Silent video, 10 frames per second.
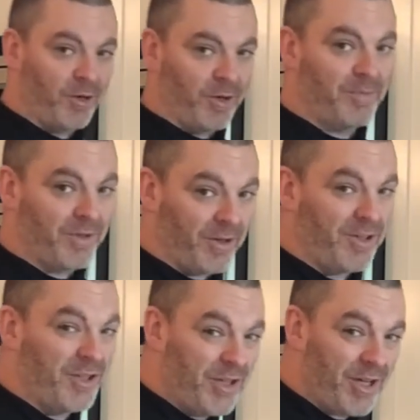herbs that are
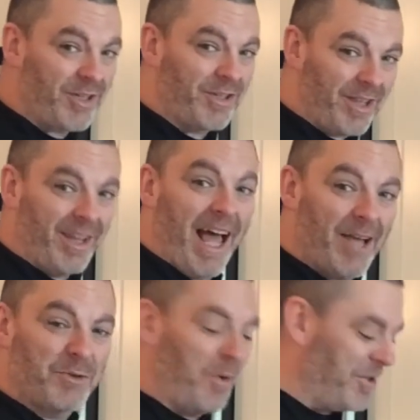just the
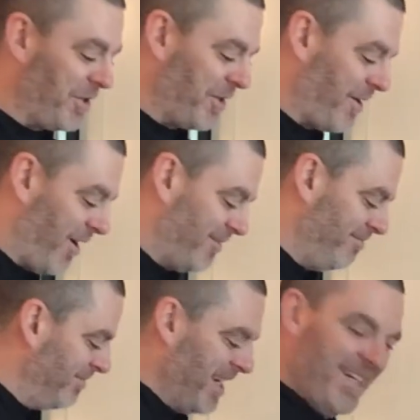last ones in the
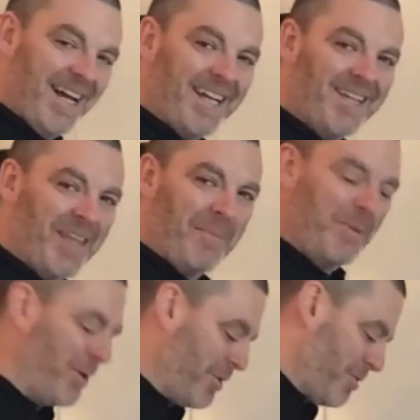garden, I get that
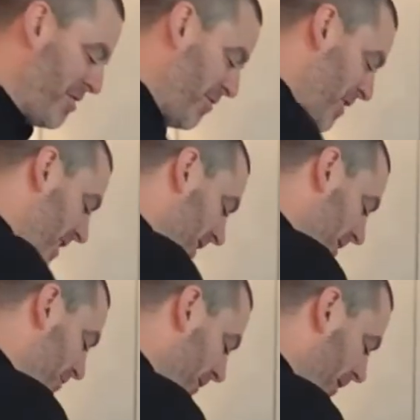bittersweet feeling
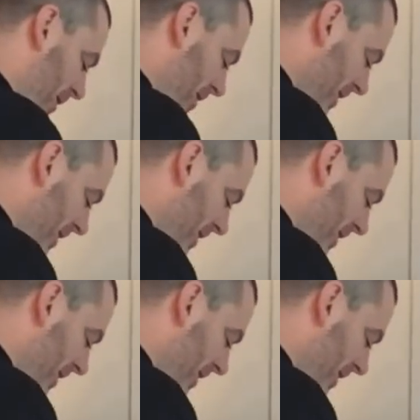of, oh,